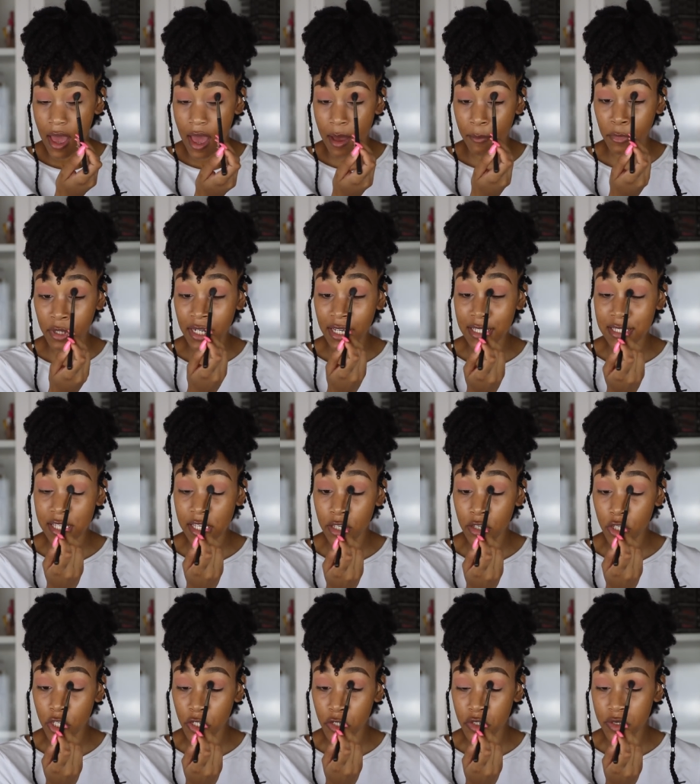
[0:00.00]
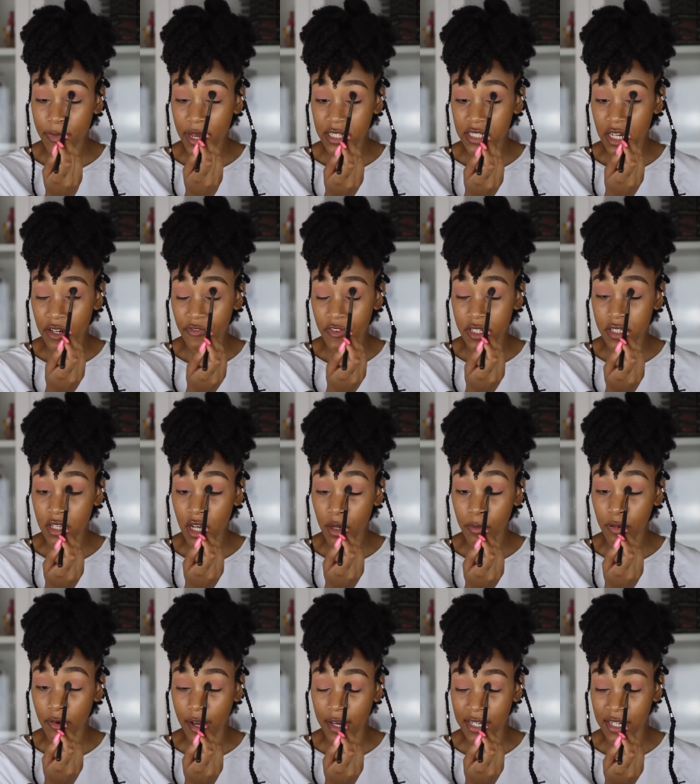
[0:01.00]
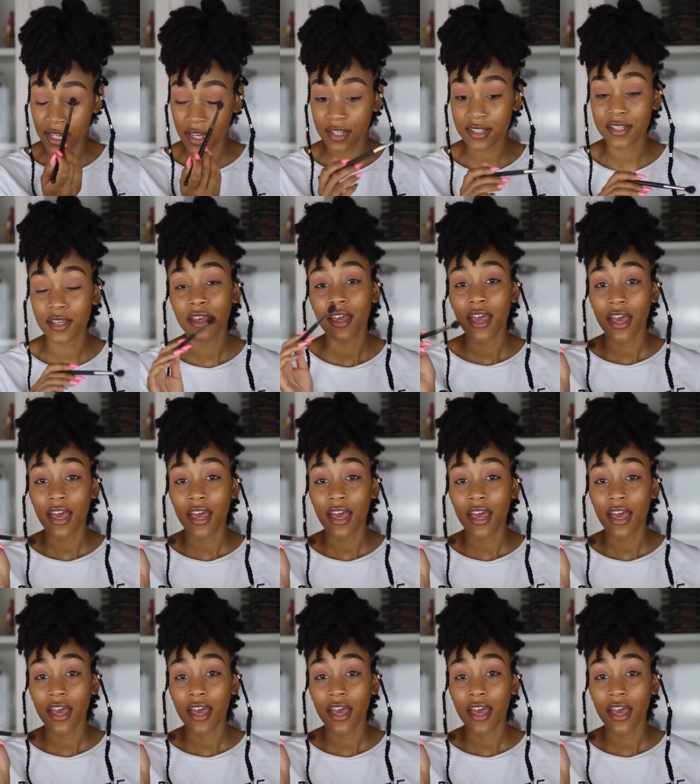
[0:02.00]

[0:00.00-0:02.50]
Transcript: I'm gonna continue to use my Jeffree Star products.